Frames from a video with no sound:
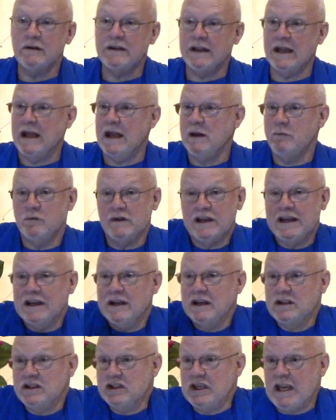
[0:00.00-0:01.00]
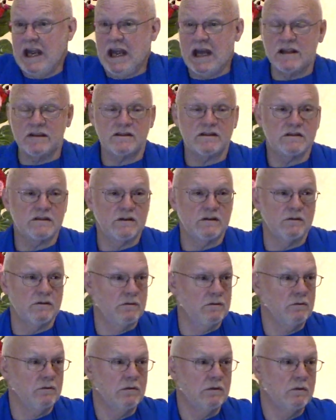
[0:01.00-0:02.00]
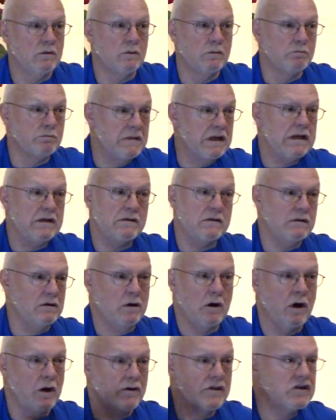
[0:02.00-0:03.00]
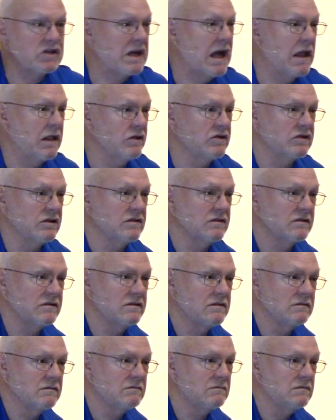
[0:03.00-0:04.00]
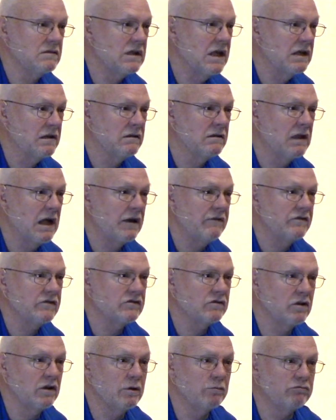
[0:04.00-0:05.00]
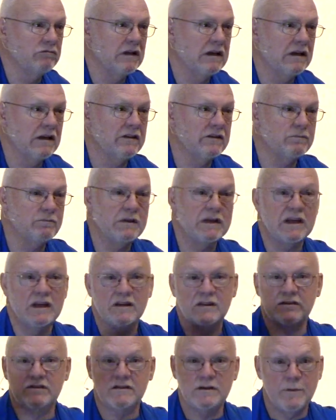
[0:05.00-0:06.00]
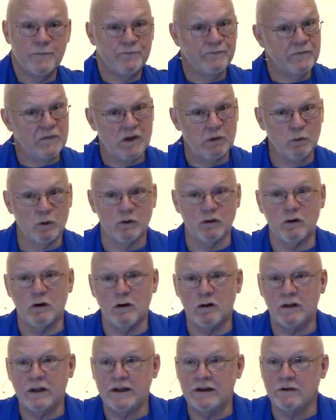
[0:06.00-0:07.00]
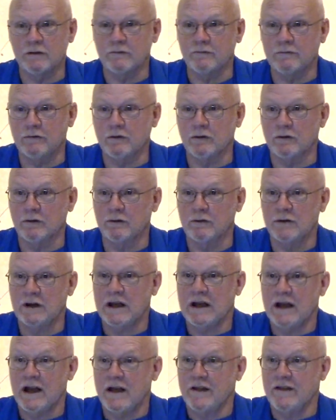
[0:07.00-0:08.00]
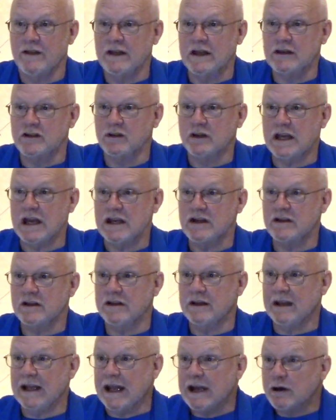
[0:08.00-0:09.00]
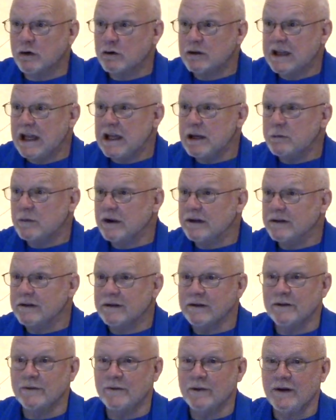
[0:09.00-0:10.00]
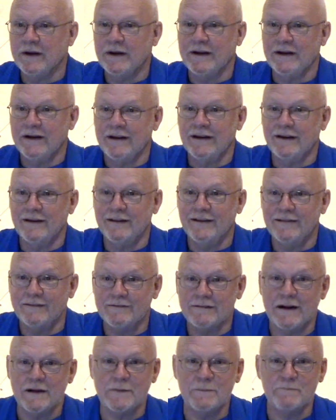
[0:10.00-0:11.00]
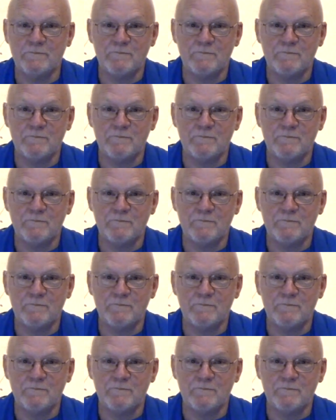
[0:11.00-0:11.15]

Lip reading: day we get a chance to meet all the challenges that life is going to bring us, because we're all here for the education and entertainment, right?